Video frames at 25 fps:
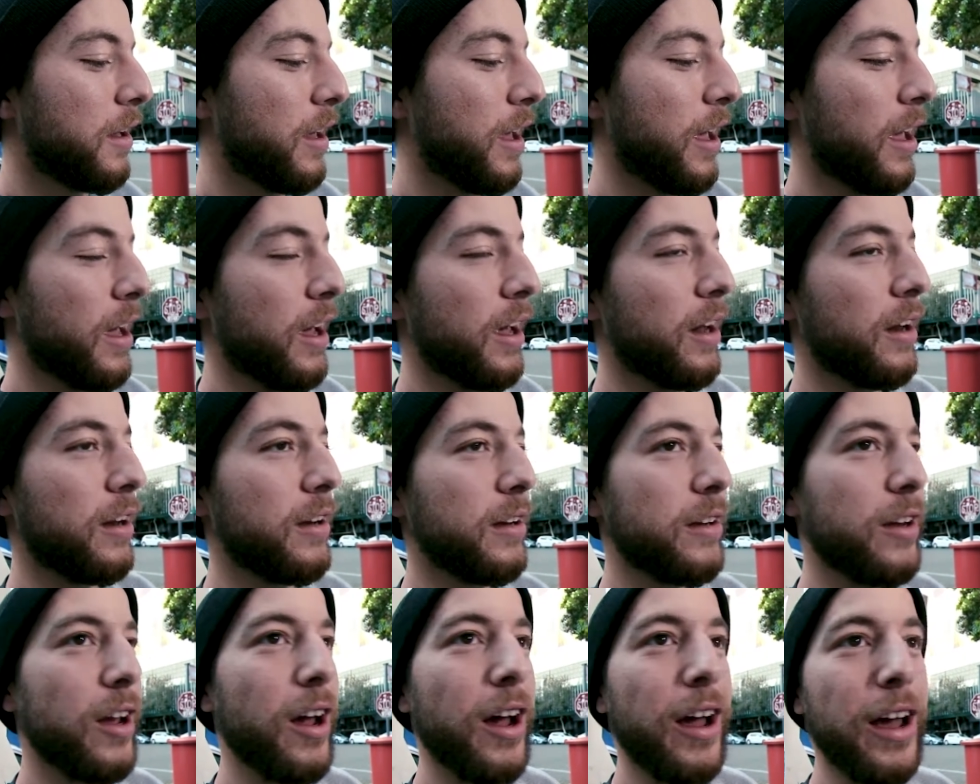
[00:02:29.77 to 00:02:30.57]

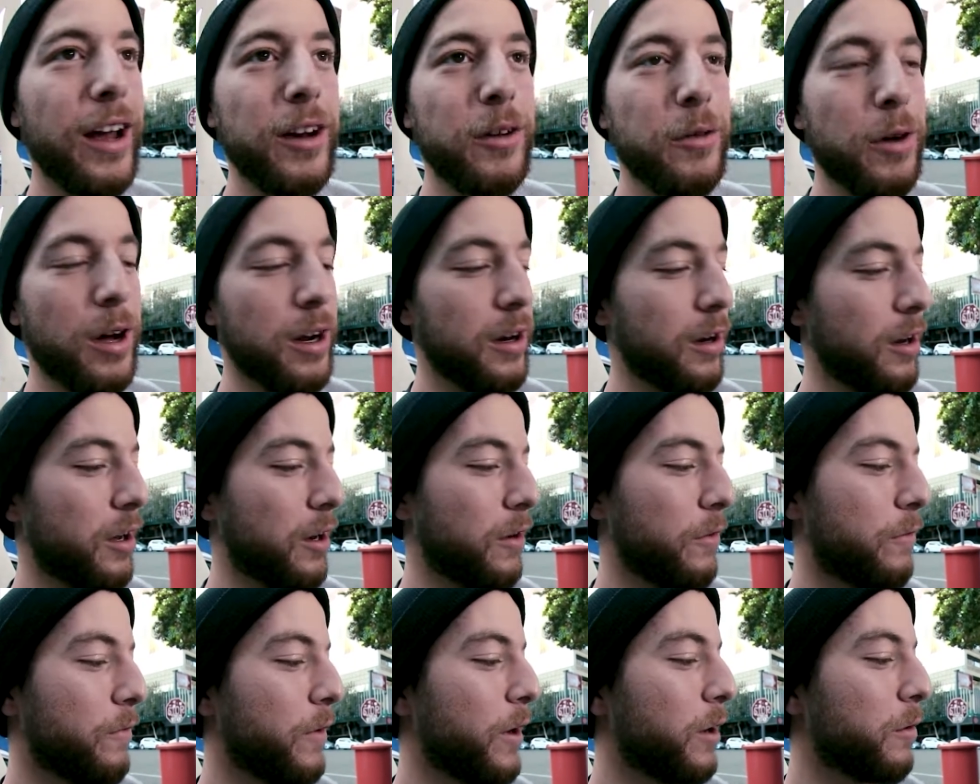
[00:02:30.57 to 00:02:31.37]
And yeah, I had quite a
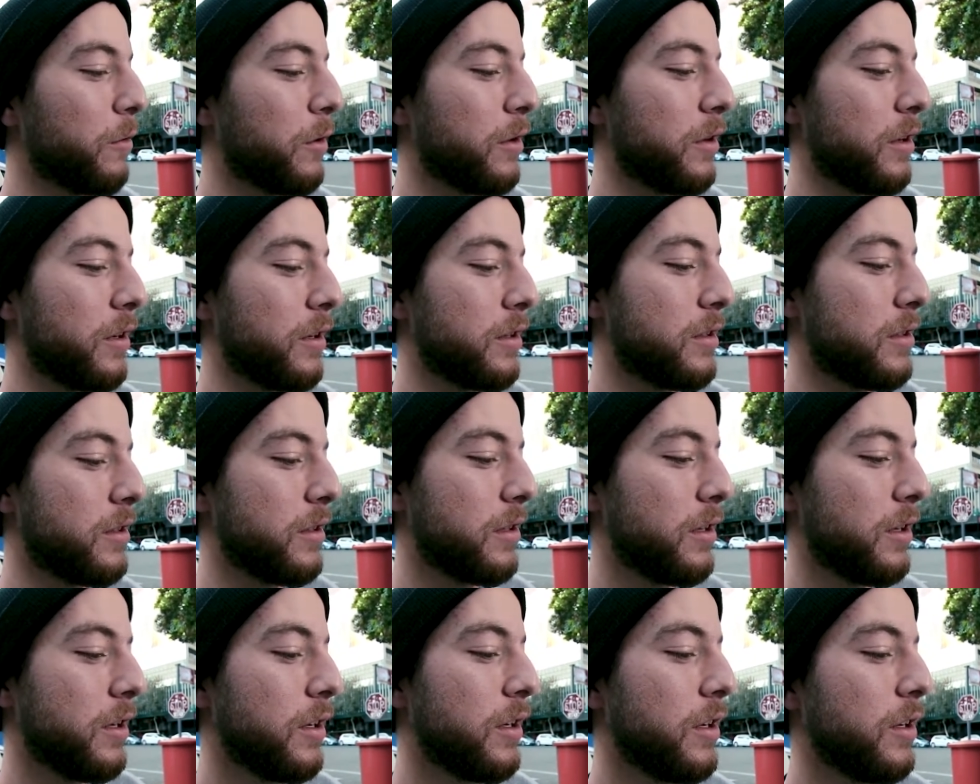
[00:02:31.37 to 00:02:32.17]
lot of fun with it.
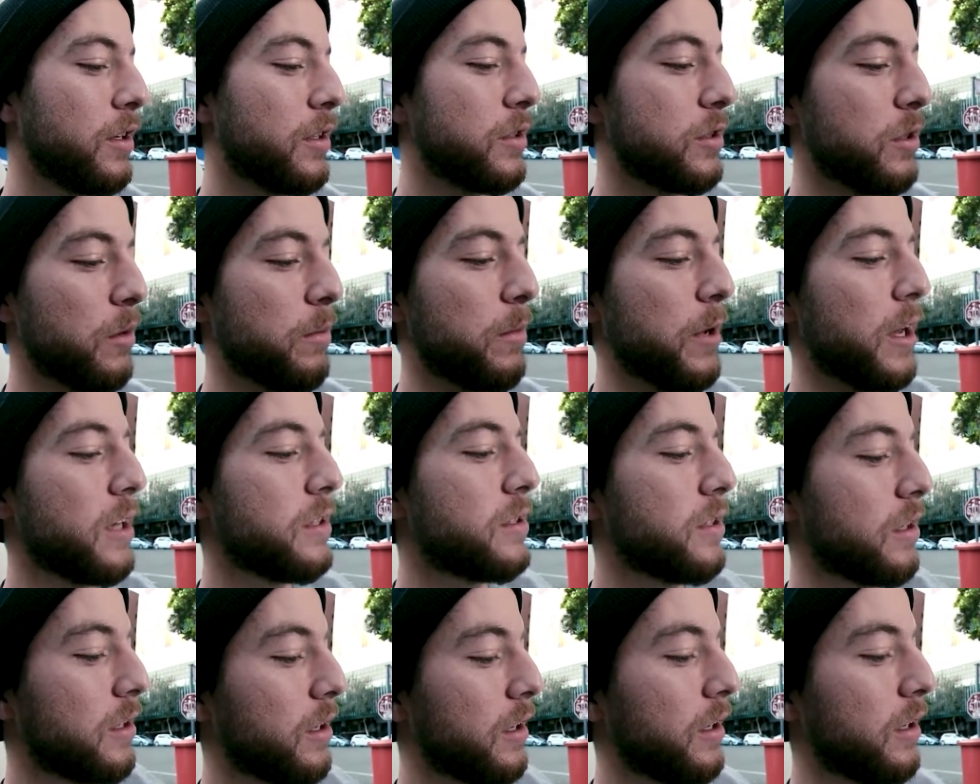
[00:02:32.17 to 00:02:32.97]
So
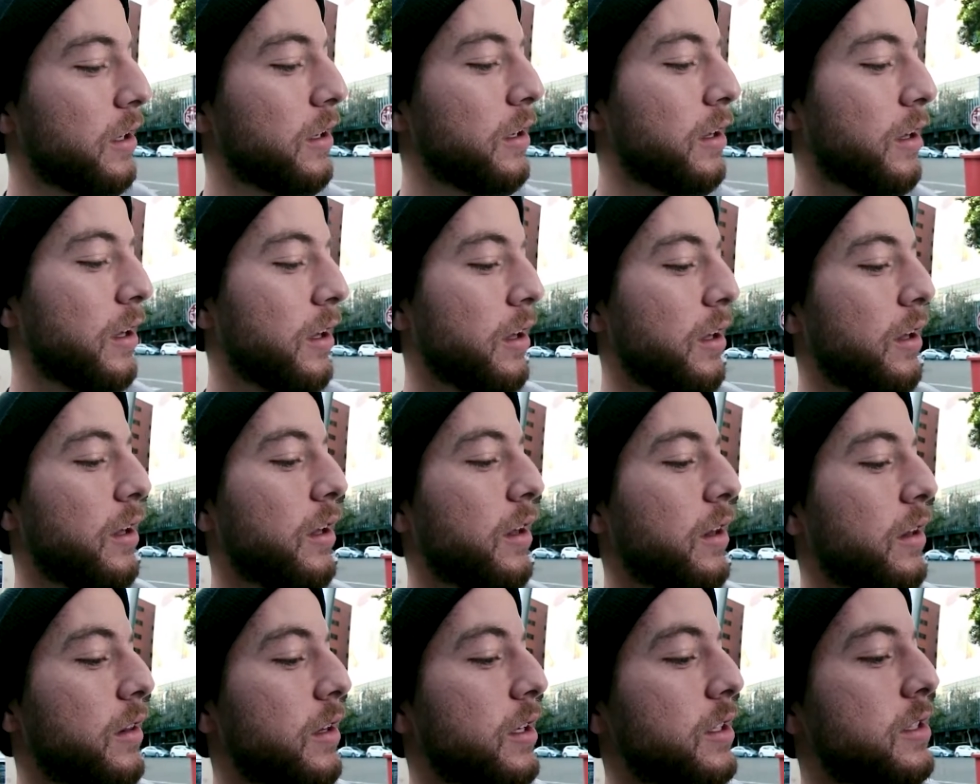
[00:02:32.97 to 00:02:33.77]
basically,
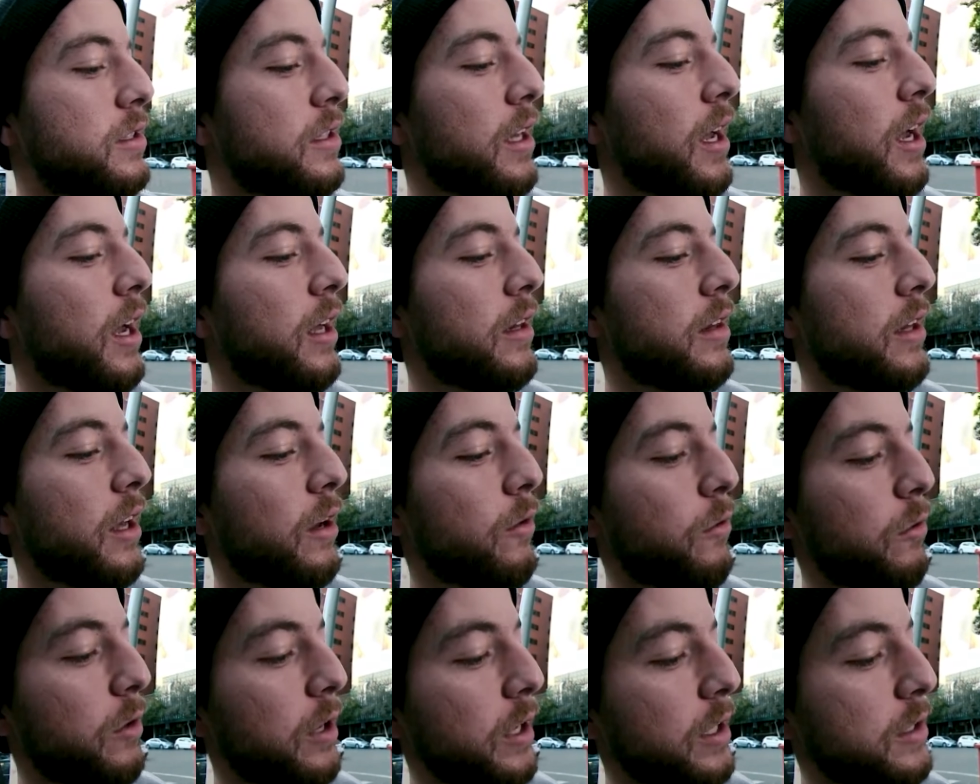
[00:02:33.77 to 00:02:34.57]
the side
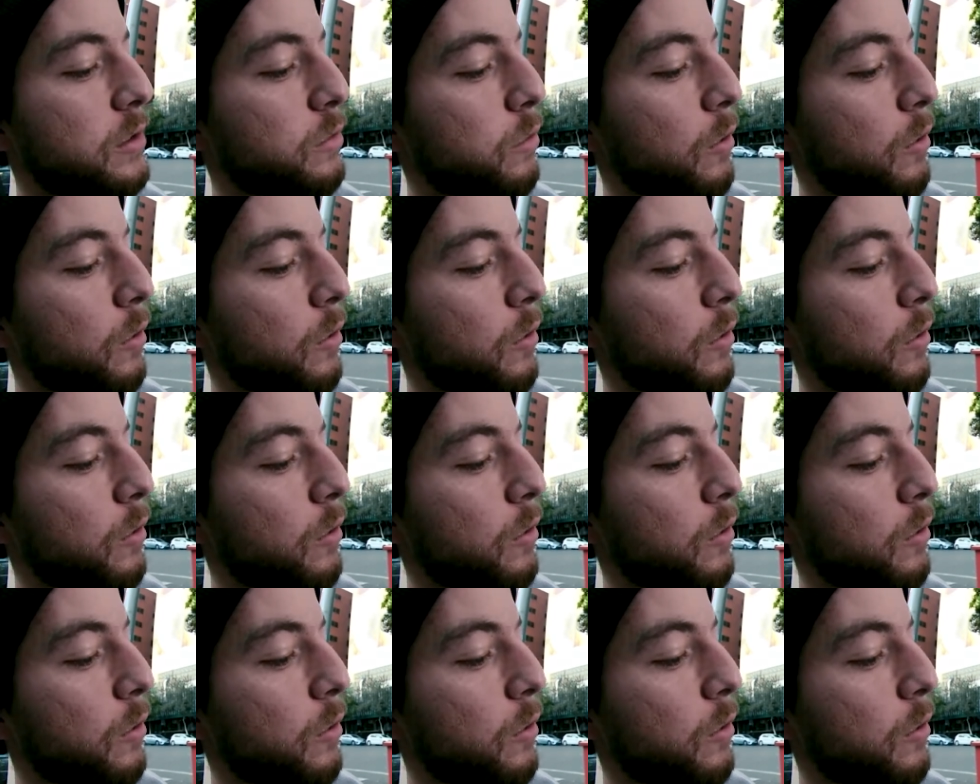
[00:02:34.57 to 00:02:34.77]
that reads